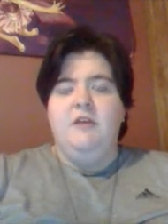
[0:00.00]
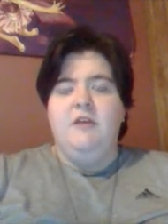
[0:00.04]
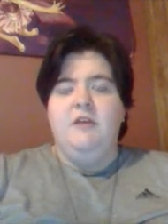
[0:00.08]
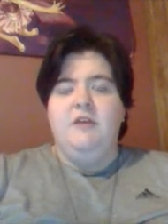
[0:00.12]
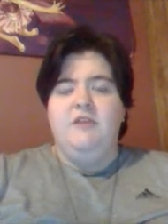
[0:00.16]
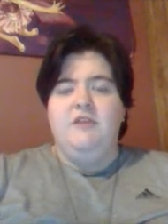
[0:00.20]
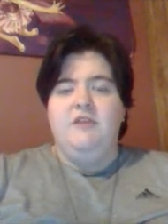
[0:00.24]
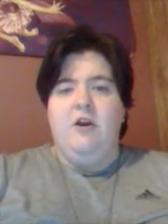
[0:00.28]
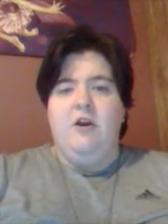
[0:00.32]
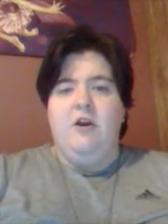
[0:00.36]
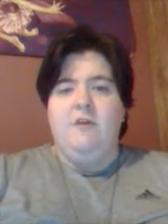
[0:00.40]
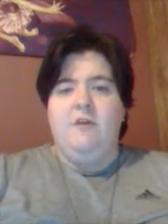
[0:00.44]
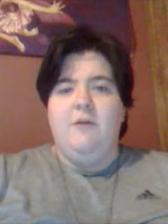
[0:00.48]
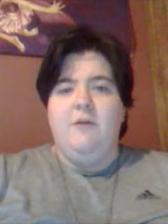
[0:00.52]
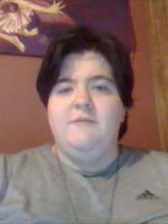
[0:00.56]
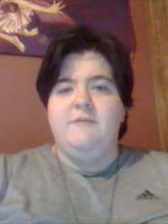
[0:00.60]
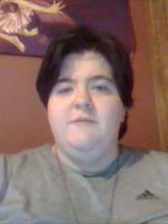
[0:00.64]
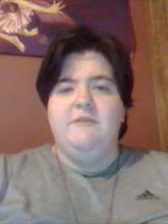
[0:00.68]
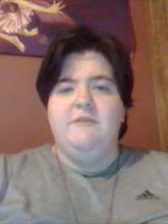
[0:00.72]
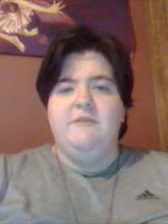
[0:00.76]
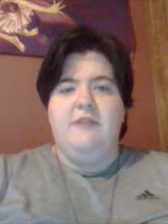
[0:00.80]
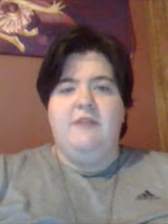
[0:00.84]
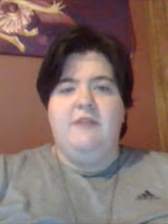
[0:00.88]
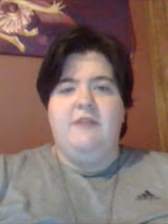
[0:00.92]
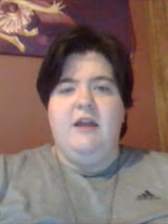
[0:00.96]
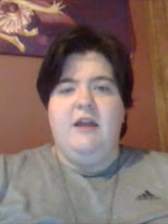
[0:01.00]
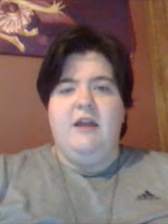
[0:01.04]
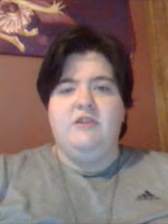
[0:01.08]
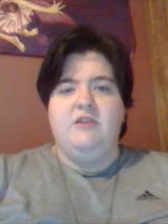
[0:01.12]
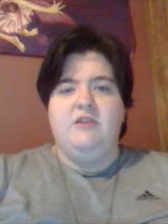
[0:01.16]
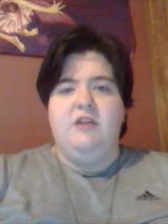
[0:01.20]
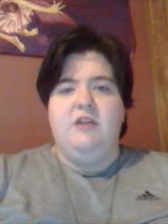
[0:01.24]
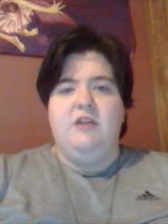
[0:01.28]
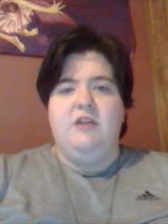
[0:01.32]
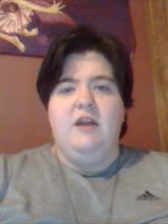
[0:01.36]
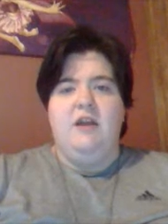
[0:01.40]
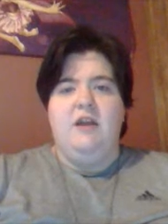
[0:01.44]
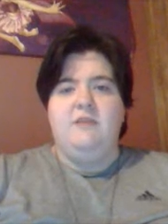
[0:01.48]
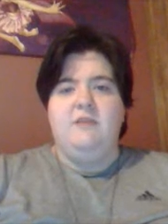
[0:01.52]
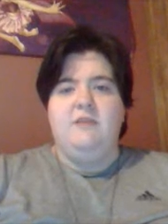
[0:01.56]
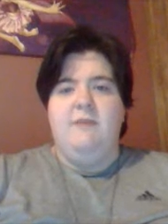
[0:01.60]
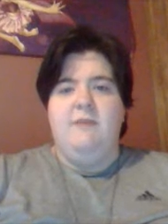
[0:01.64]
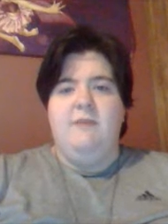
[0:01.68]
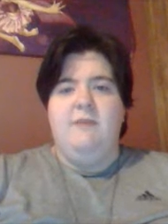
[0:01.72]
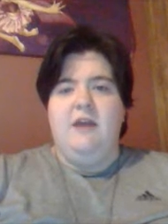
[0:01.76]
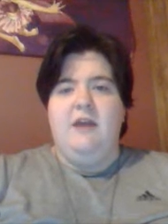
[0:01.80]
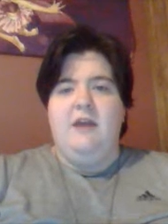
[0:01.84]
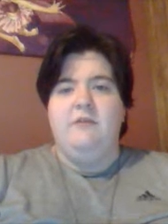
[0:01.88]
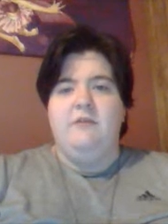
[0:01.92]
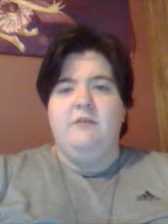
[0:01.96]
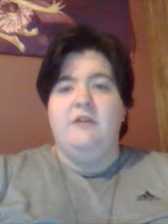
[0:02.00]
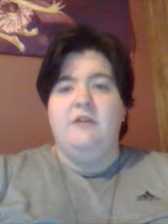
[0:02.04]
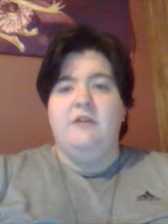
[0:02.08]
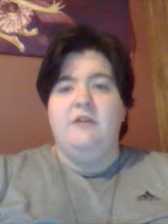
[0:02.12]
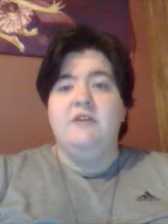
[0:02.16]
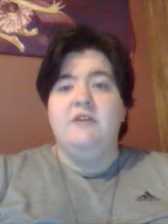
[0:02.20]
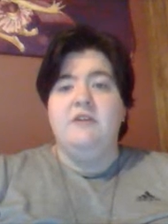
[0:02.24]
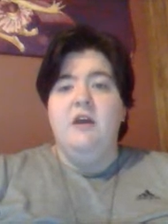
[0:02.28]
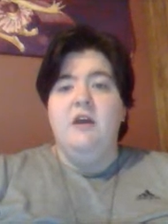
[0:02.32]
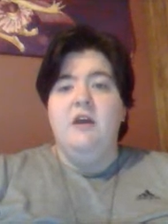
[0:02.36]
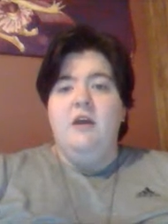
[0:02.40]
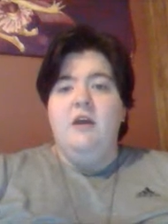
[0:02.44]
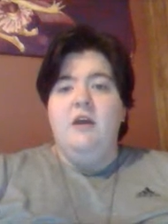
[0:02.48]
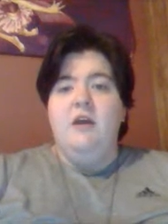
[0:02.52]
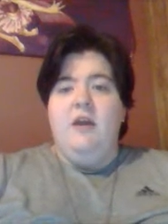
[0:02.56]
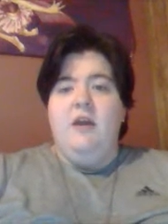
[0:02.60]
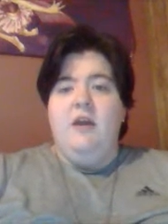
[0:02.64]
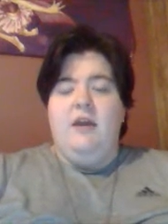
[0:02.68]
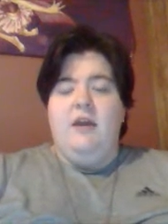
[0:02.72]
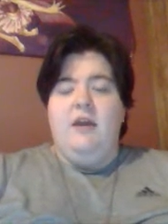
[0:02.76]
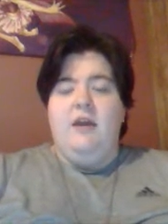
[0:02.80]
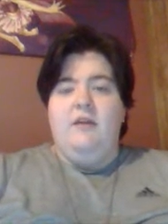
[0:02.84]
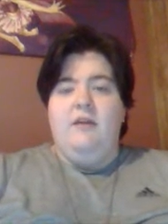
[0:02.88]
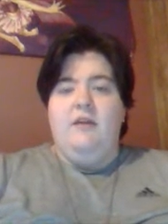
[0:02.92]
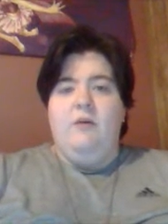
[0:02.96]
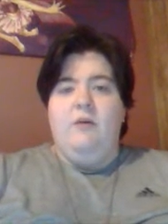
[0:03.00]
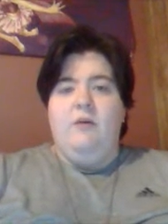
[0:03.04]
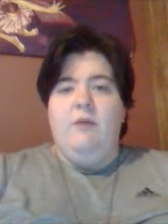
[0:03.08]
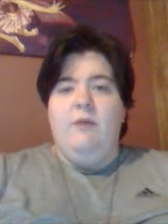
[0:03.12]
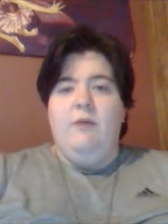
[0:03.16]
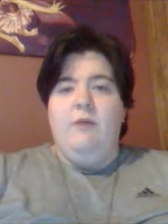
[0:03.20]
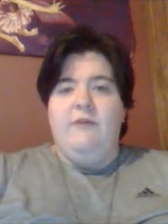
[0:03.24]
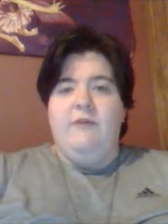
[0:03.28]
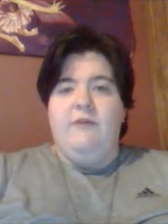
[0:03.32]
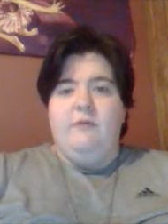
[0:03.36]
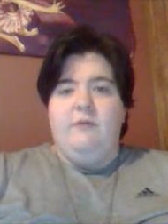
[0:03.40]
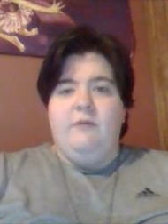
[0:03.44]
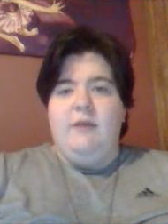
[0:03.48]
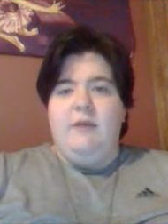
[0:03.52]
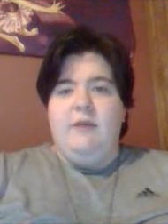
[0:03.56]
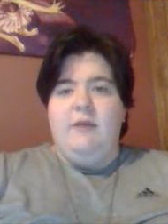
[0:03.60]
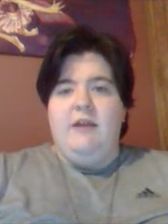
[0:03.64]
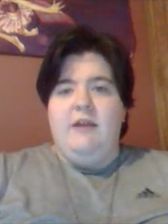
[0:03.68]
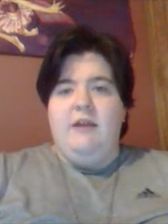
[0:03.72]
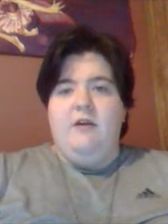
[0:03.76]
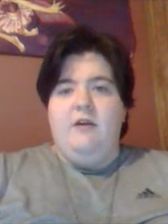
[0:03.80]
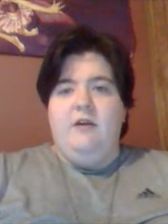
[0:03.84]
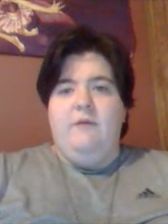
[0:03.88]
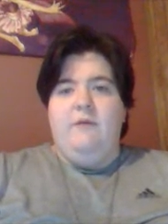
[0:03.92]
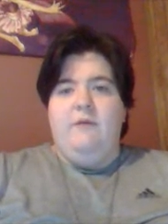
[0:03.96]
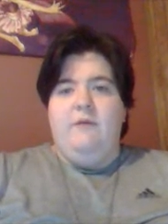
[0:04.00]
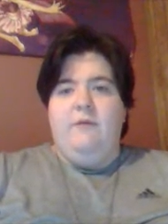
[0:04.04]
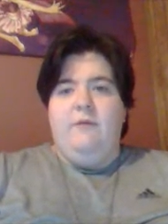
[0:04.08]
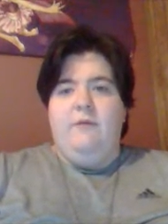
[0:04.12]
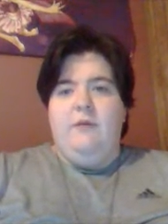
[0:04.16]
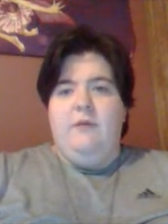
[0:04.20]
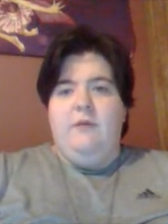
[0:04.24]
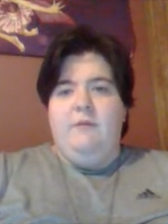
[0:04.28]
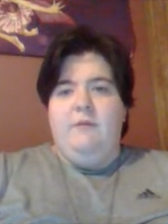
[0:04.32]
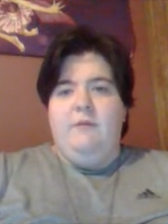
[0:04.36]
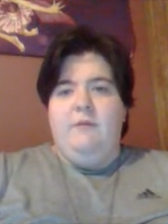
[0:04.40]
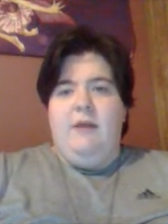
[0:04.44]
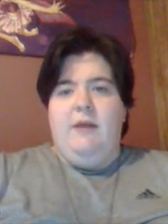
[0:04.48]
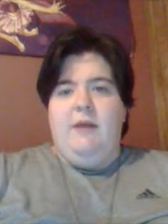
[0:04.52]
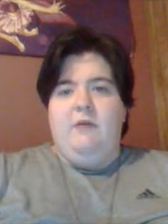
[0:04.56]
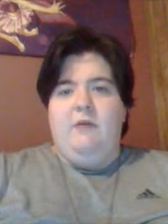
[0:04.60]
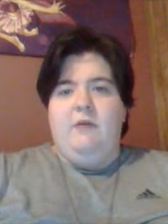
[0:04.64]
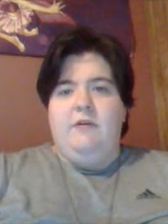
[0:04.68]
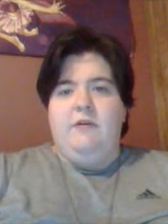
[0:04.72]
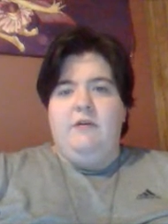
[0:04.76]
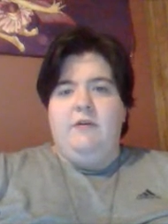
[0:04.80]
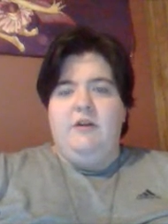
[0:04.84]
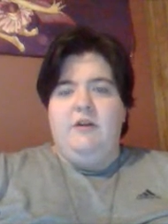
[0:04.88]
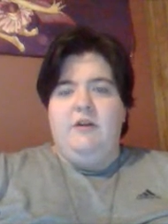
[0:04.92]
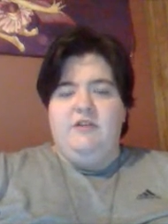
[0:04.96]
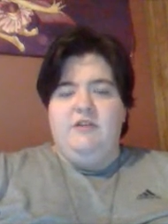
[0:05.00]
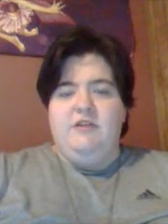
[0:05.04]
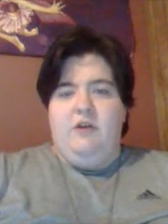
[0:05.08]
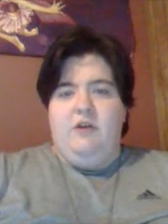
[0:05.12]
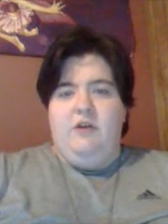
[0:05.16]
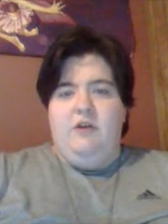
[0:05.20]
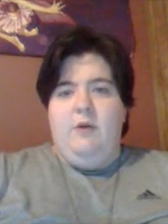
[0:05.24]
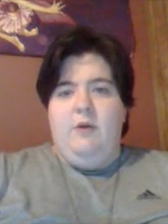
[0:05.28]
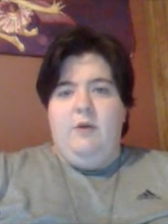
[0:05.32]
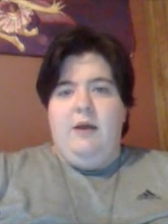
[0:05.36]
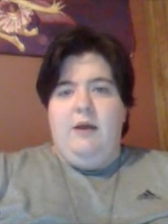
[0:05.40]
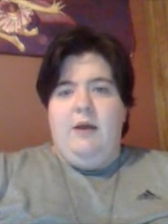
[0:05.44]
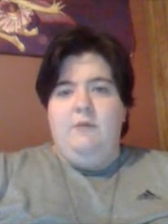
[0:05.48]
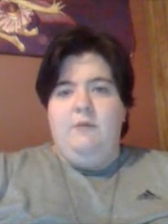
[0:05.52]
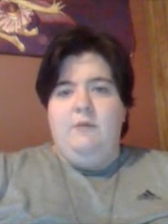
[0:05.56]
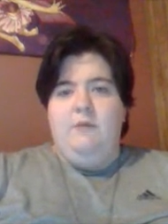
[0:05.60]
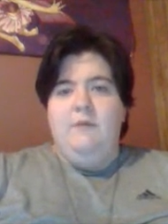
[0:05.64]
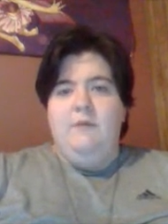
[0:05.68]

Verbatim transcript: tarps, flashlights, batteries, and a weather radio for when the power does go out.